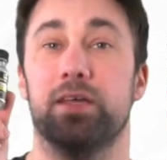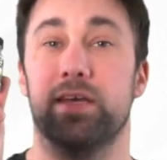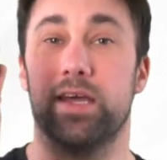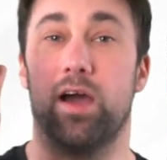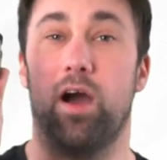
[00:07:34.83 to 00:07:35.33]

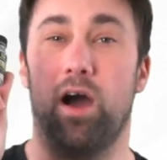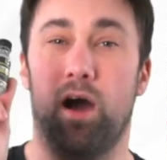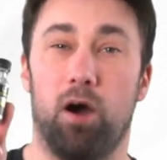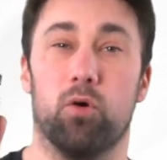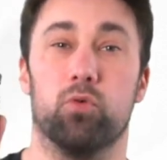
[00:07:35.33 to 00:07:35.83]
it
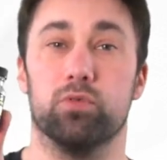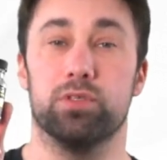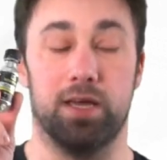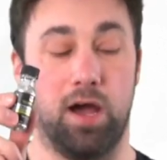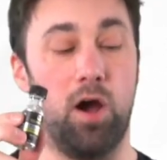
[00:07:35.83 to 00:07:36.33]

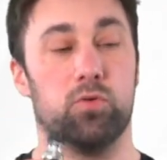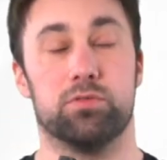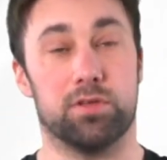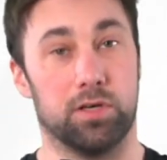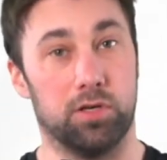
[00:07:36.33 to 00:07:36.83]
holds. It
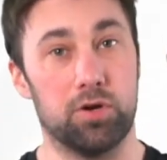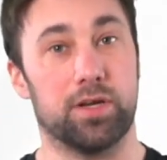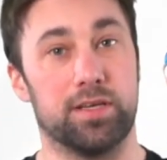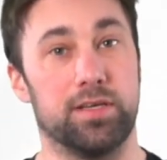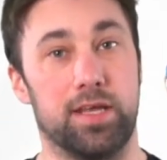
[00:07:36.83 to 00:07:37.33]
holds
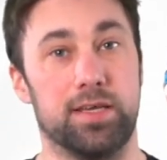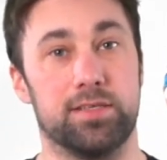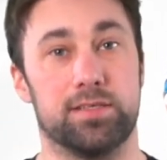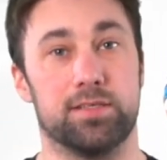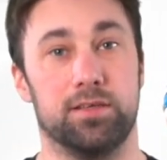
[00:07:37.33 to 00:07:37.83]
longer than
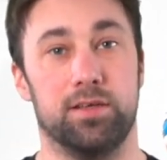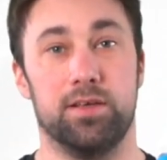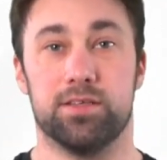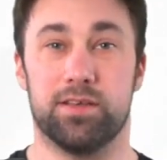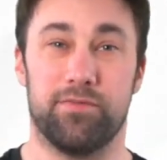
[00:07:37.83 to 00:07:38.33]
this.
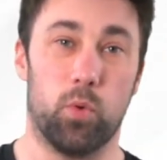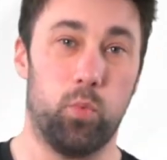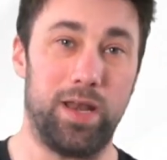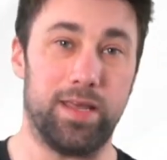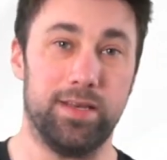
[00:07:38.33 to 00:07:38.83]
So if you're
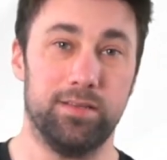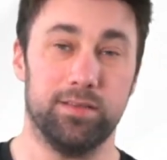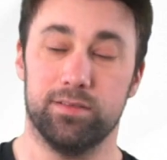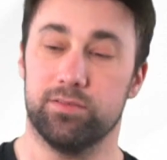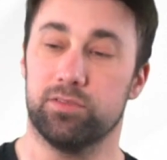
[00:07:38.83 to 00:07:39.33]

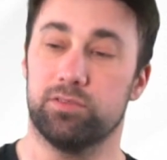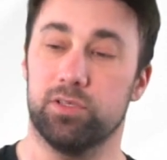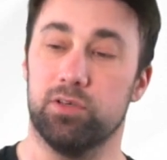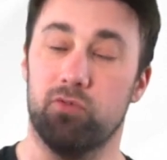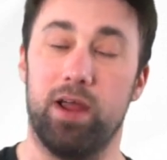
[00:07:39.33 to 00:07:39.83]
willing
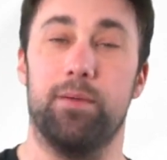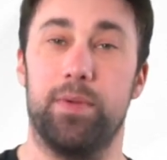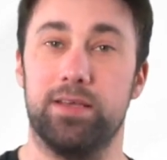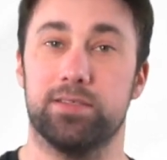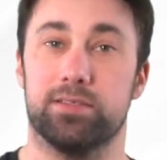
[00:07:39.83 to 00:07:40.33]
to create a
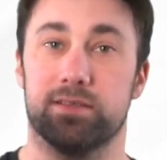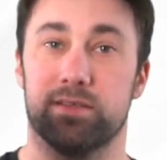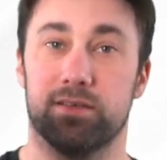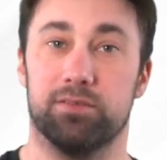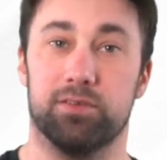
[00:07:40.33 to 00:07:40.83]
mess,
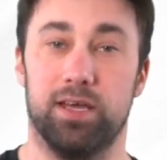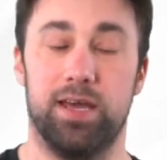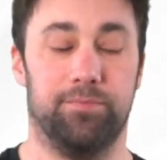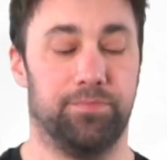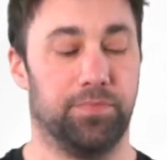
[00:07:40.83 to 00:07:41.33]
do
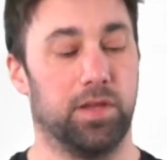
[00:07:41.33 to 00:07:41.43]
that,